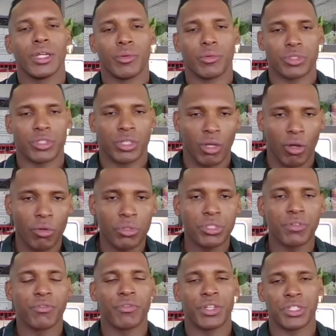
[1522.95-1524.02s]
It was
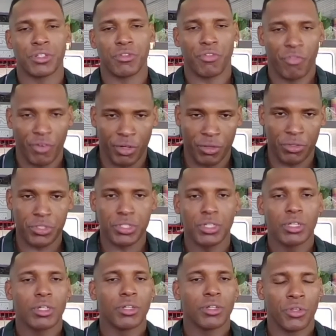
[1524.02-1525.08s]
goals and vision
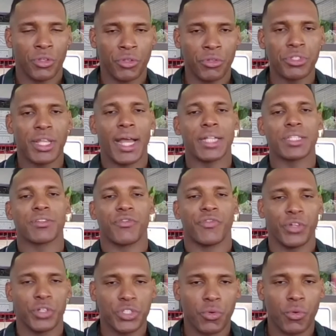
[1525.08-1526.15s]
first. Use that to
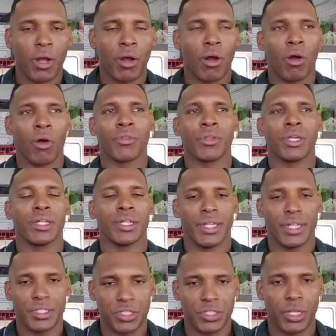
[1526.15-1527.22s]
filter out all the
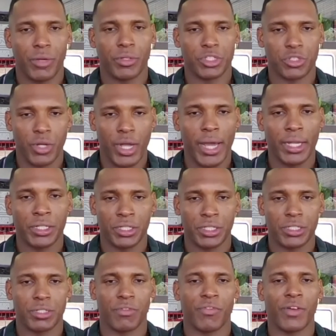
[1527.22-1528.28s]
unnecessary
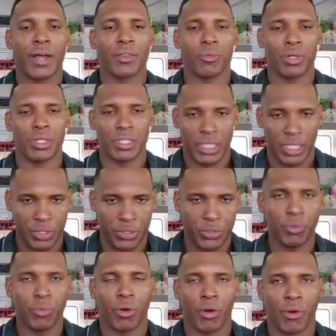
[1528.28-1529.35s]
strategies to find the ones that
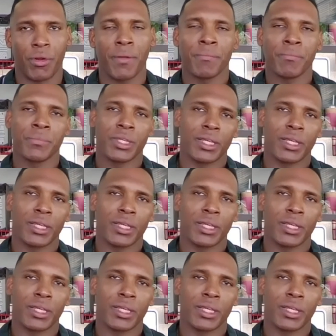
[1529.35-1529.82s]
do work.